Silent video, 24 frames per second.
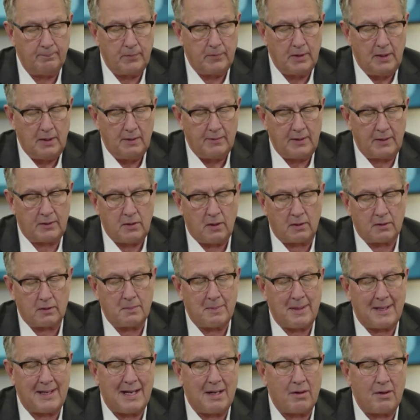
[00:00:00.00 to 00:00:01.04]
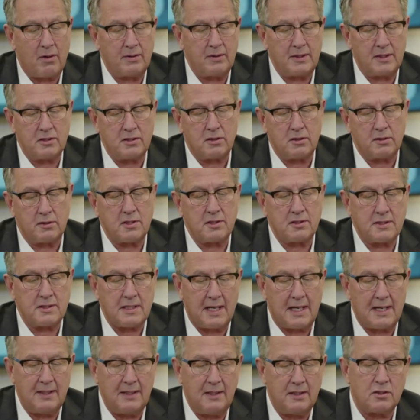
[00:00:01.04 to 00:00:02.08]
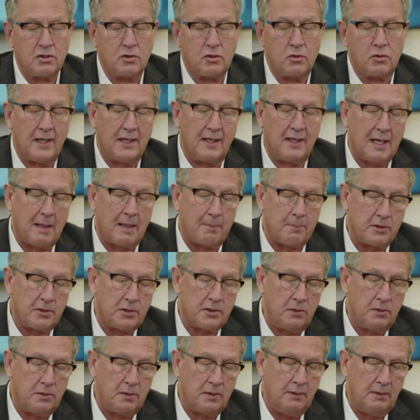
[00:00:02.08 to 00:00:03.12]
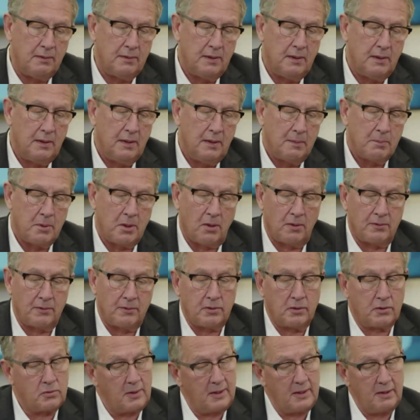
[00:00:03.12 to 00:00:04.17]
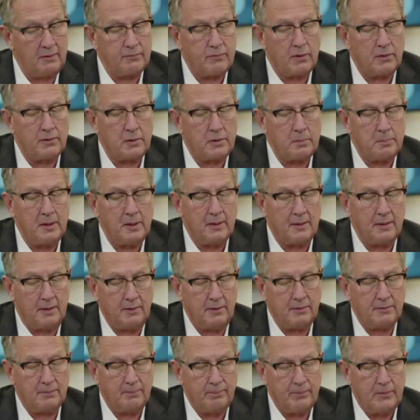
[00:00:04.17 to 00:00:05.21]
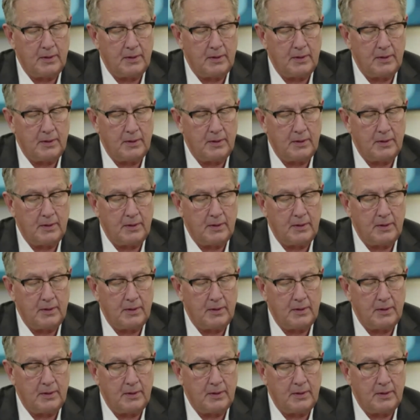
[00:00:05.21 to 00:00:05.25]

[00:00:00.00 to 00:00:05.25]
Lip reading: They talked about how our digital society is creating opportunity, but also creating vulnerabilities.